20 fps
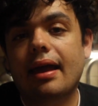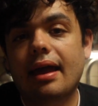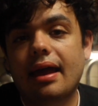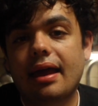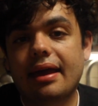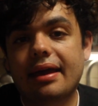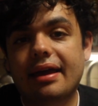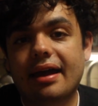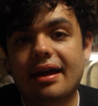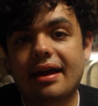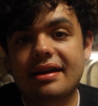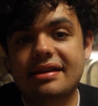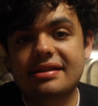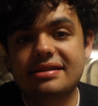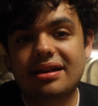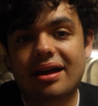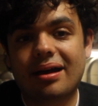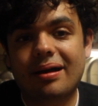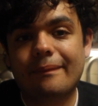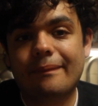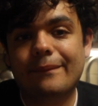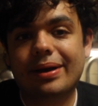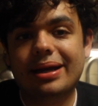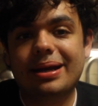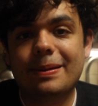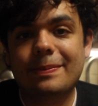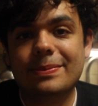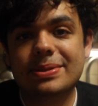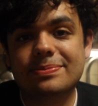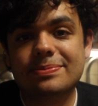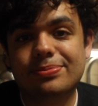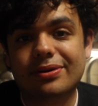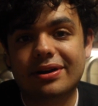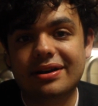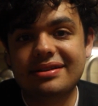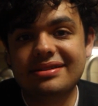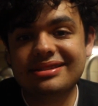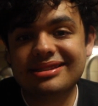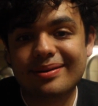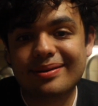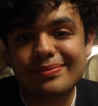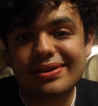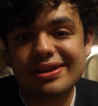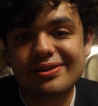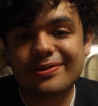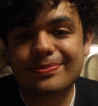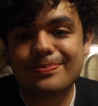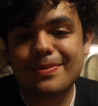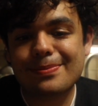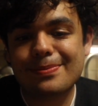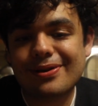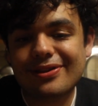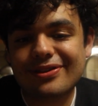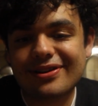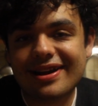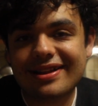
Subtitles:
Hey guys, my name is Bryce. I'm here with my brother